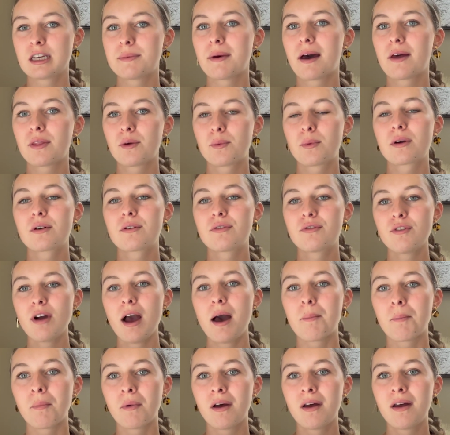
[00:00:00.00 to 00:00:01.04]
about the word
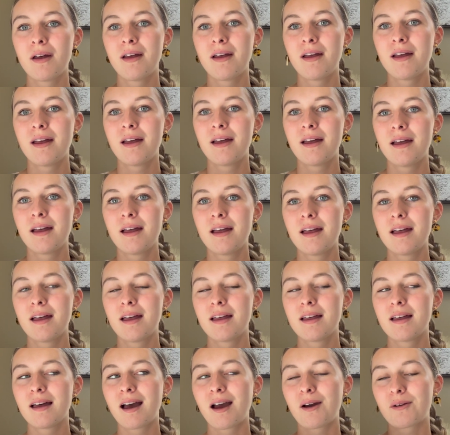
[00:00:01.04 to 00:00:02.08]
from?
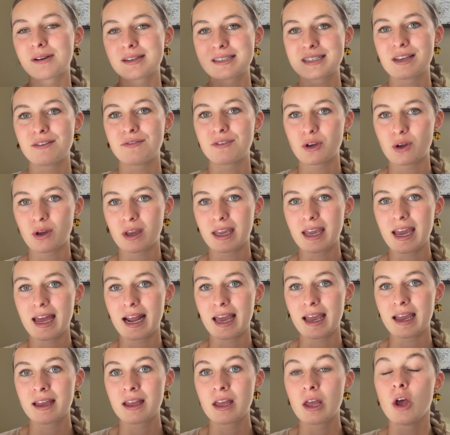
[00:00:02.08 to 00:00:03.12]
I want to see if you can get it.